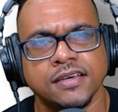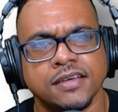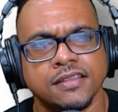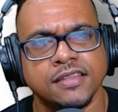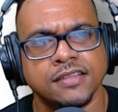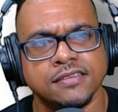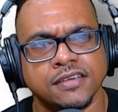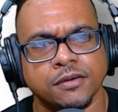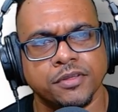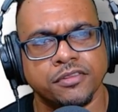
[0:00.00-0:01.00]
then take
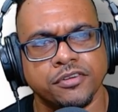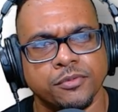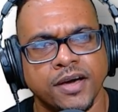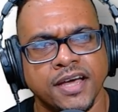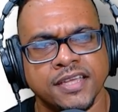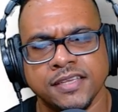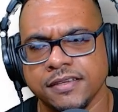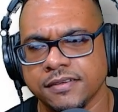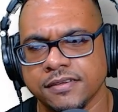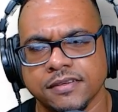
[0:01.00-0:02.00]
away 3y
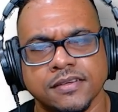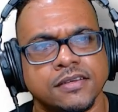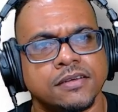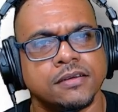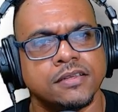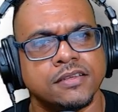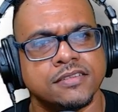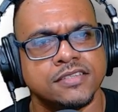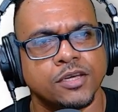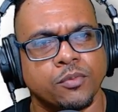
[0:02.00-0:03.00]
is
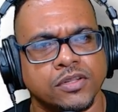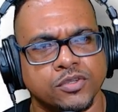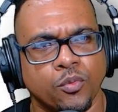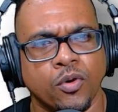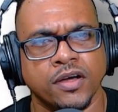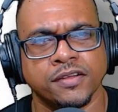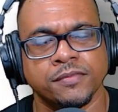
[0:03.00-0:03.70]
equal to 1.